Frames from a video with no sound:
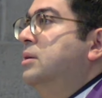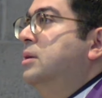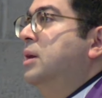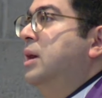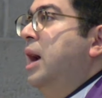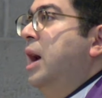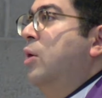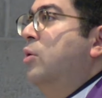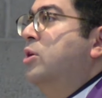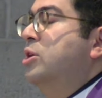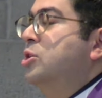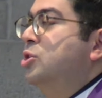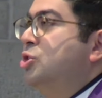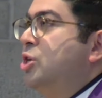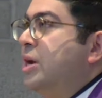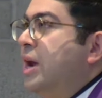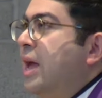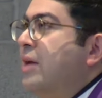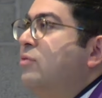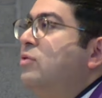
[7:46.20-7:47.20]
Our
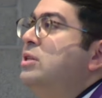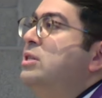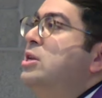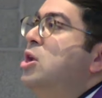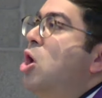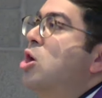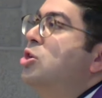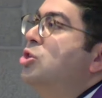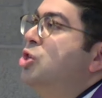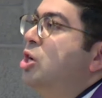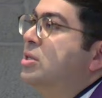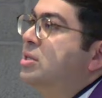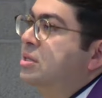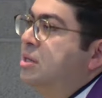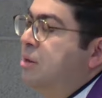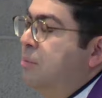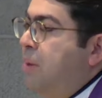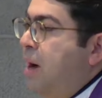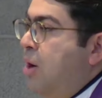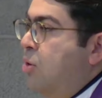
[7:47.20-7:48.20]
Christian life is not just
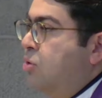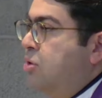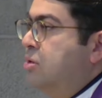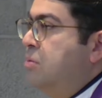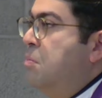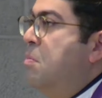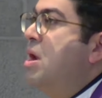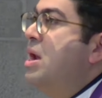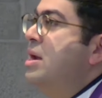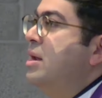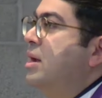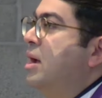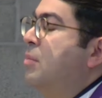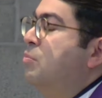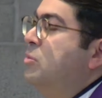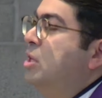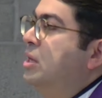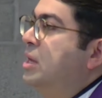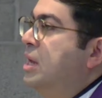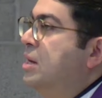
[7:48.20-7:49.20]
about building up
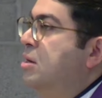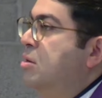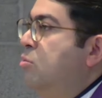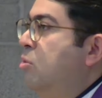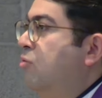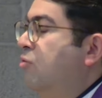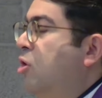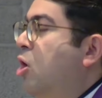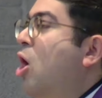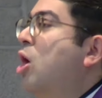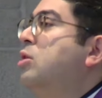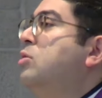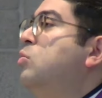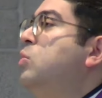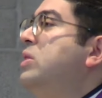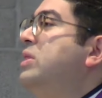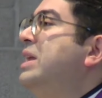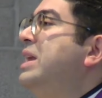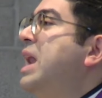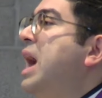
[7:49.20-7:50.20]
the kingdom of God
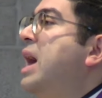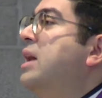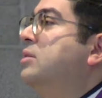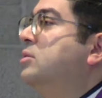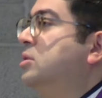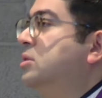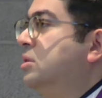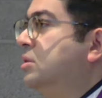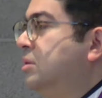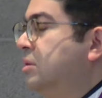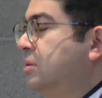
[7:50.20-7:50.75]
within us.